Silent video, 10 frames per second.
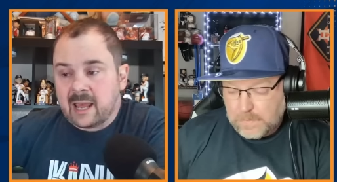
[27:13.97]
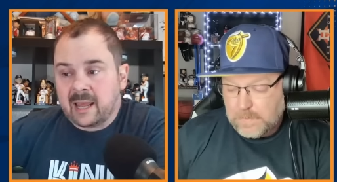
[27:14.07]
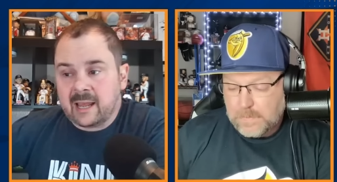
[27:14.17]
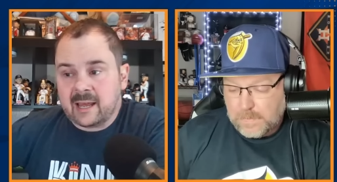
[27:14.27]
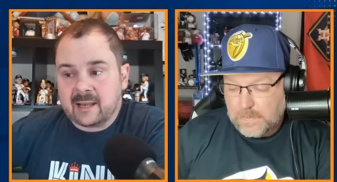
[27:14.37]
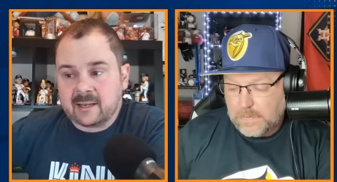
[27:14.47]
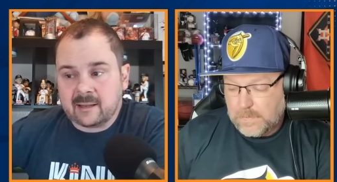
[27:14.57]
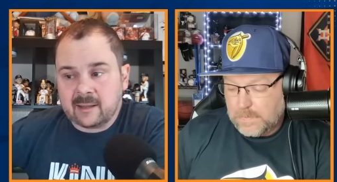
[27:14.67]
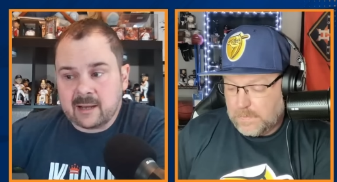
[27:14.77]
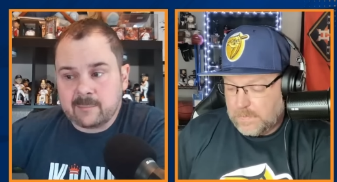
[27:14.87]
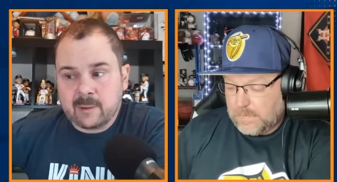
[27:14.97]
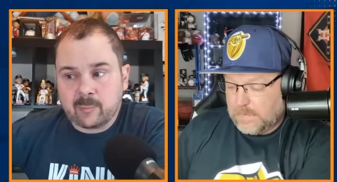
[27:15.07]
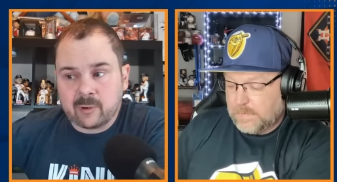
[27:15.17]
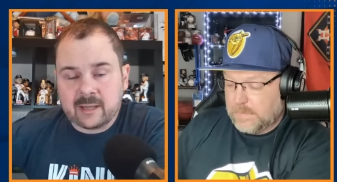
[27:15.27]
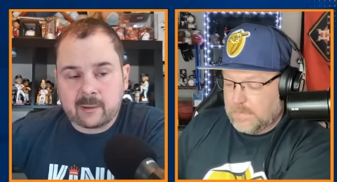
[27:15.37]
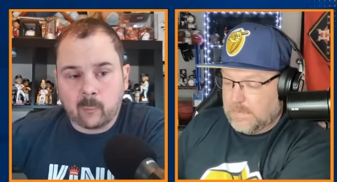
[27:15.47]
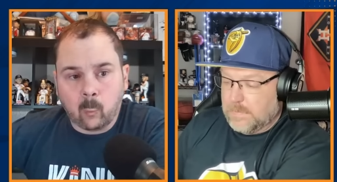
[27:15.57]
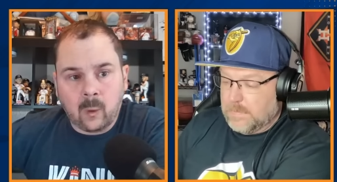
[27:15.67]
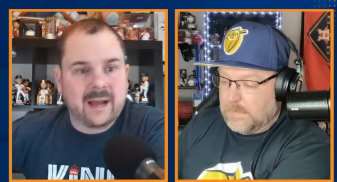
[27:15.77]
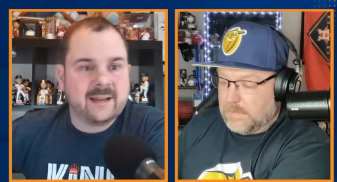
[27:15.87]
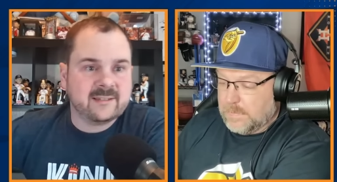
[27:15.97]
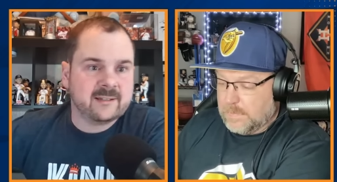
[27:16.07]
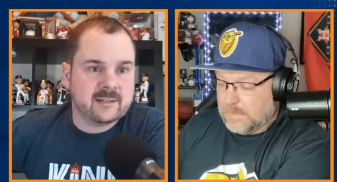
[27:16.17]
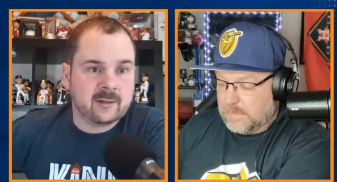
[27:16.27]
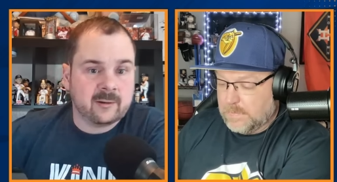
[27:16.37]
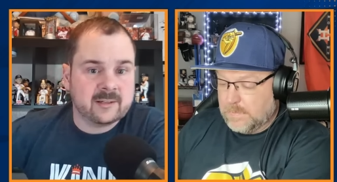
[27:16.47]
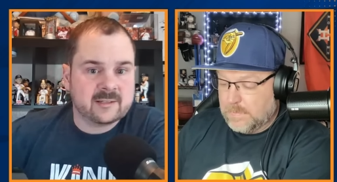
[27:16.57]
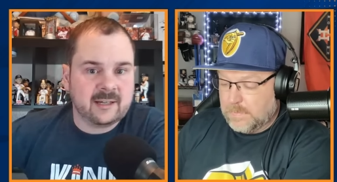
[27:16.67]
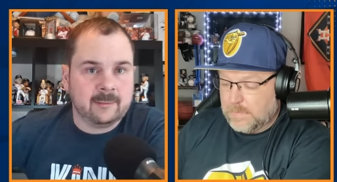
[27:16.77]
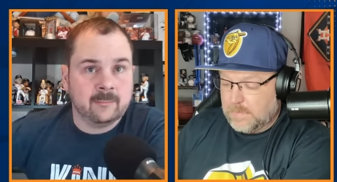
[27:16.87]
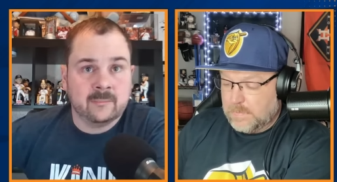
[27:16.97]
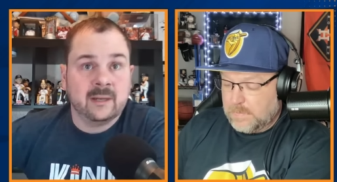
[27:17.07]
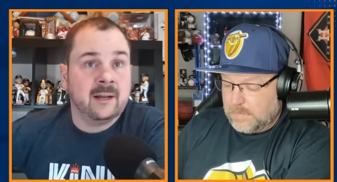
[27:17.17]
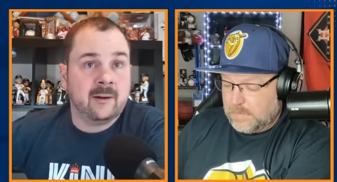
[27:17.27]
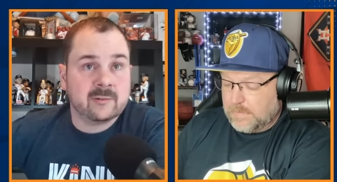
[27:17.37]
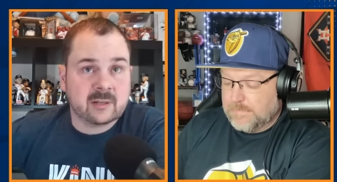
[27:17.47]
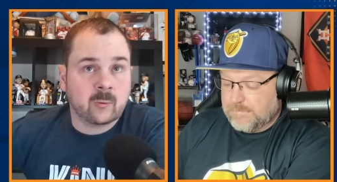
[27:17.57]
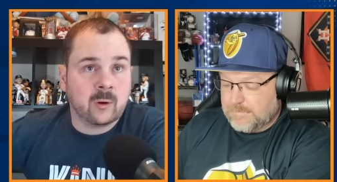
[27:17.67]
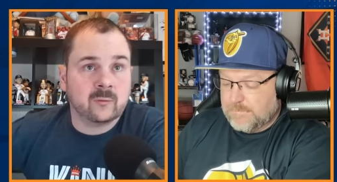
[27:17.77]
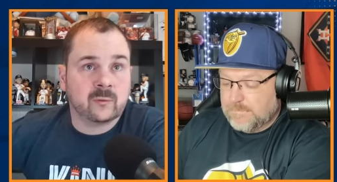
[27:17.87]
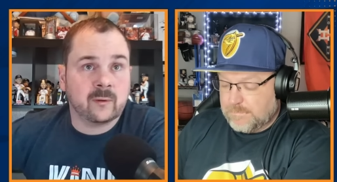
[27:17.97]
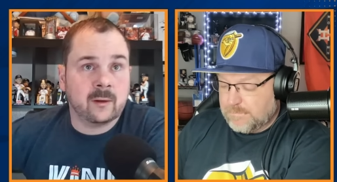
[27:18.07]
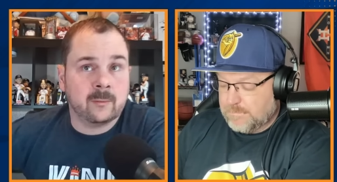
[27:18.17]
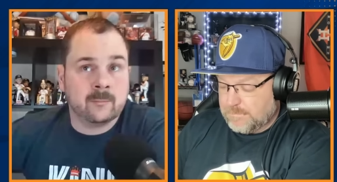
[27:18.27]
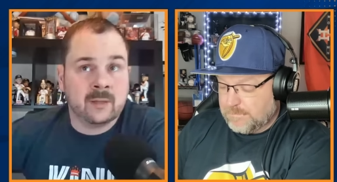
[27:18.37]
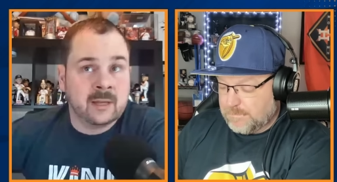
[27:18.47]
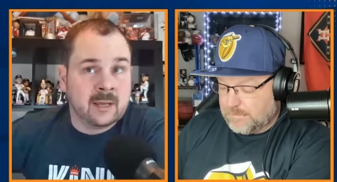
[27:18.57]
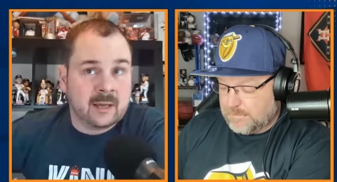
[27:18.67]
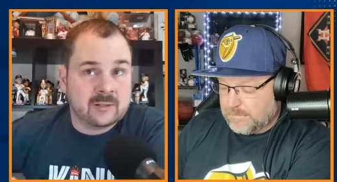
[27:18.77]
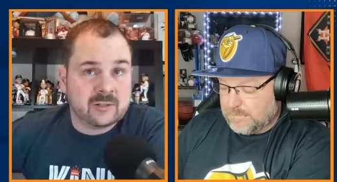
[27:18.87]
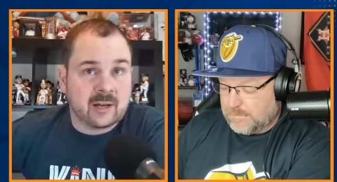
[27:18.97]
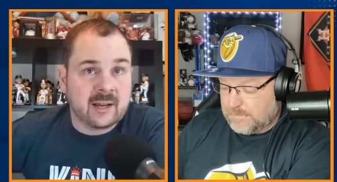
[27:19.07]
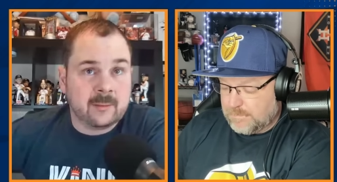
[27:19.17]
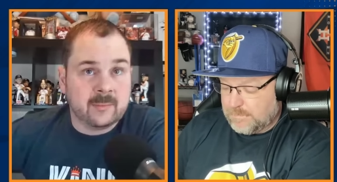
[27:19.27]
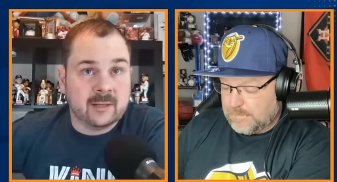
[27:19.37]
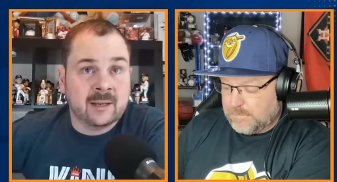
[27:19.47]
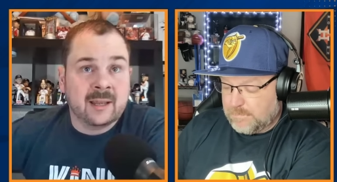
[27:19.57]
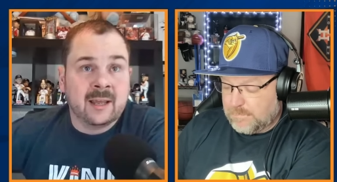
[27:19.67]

Speaker 1: And a lot of people are like, why is he still on this team? Here's a quote from Jon Heyman.